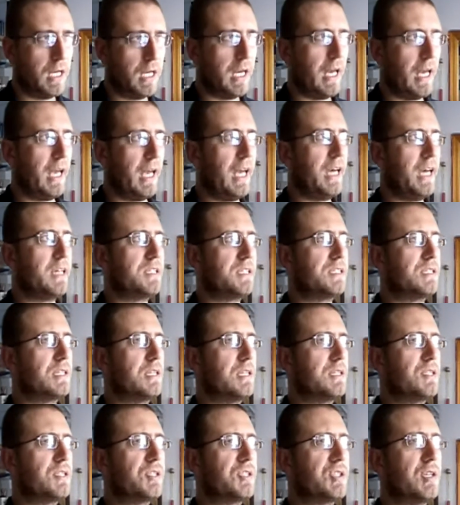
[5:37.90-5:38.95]
as
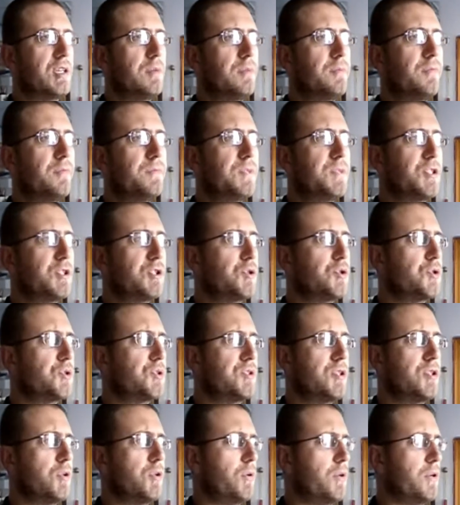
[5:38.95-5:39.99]
some
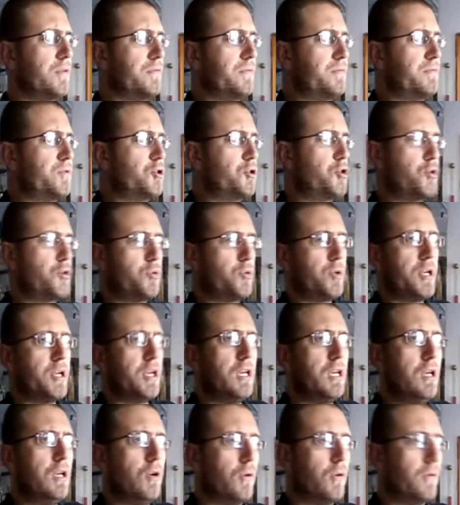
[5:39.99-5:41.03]
sort of
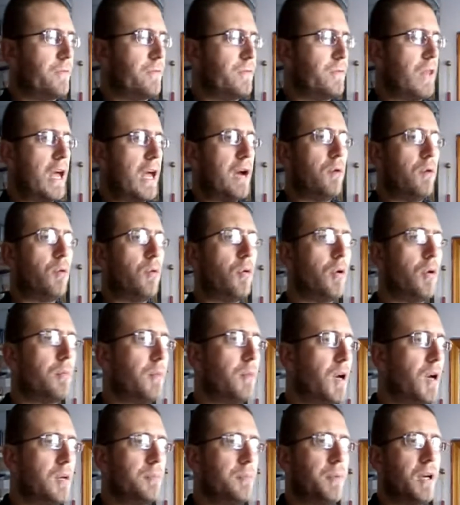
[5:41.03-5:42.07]
tree or flower or
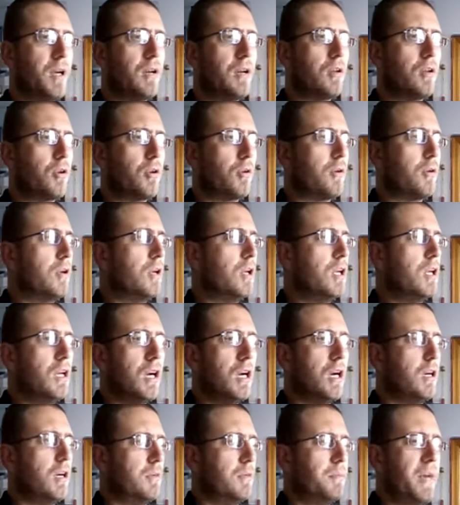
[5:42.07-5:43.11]
mud puddle or
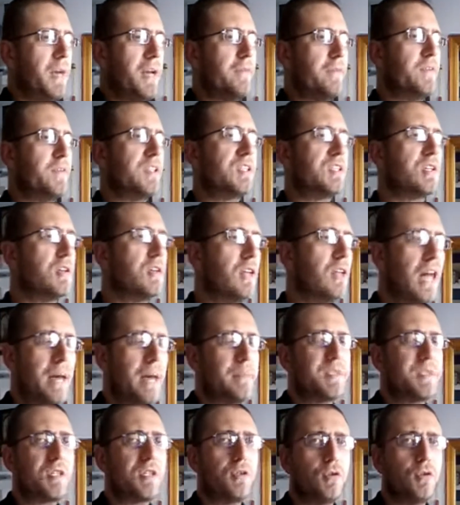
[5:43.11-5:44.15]
metaphysical
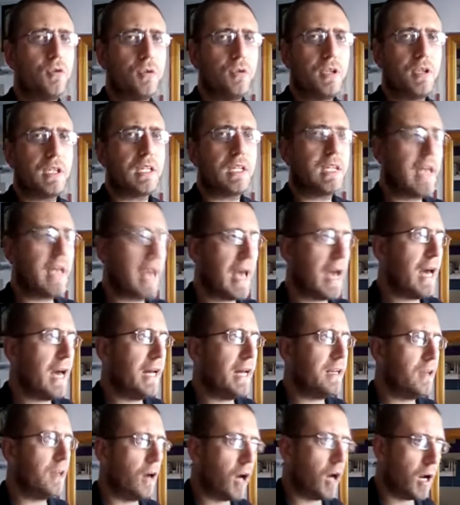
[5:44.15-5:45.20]
absolute that
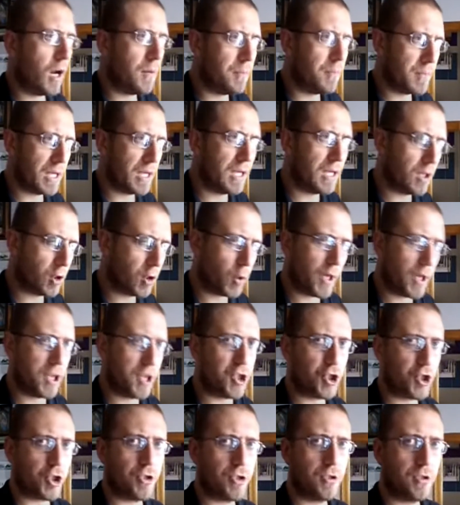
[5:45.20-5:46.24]
cannot be
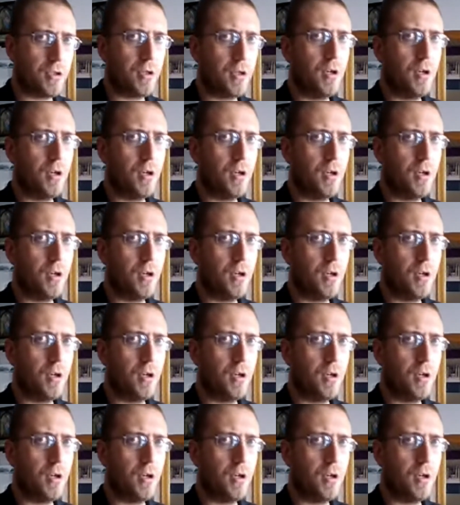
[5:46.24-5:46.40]
questioned.